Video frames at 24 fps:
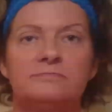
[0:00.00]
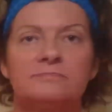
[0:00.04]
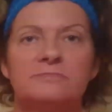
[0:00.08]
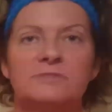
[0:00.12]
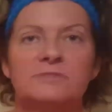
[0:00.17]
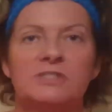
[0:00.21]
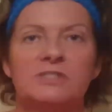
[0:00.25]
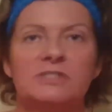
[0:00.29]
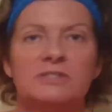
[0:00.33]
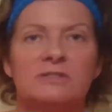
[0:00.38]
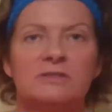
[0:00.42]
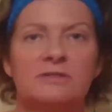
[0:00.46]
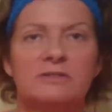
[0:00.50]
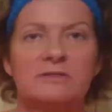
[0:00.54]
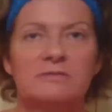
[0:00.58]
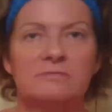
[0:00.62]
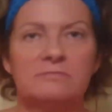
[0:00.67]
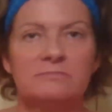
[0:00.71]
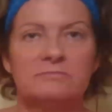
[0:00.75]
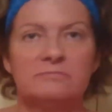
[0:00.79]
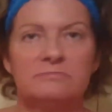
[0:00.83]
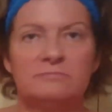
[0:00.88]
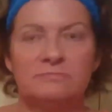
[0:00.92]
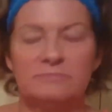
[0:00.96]
It
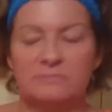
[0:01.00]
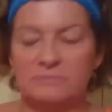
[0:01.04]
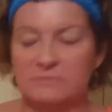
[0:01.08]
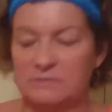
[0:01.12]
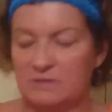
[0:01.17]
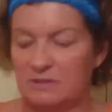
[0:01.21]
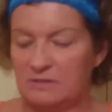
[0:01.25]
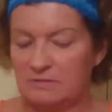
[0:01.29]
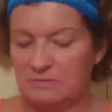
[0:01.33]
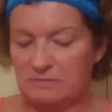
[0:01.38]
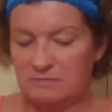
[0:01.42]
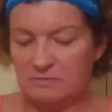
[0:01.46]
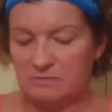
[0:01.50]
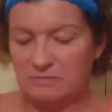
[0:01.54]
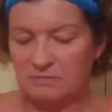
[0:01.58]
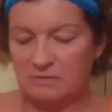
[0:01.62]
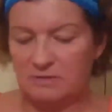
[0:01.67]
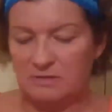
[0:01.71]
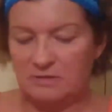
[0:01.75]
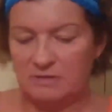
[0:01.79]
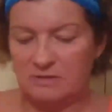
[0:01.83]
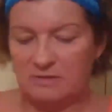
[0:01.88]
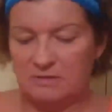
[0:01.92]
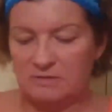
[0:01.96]
looks good. It's not
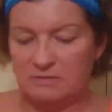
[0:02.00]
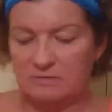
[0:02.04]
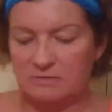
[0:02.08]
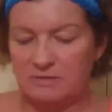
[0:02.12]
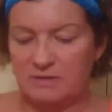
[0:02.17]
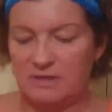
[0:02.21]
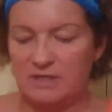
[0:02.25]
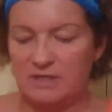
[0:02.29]
all.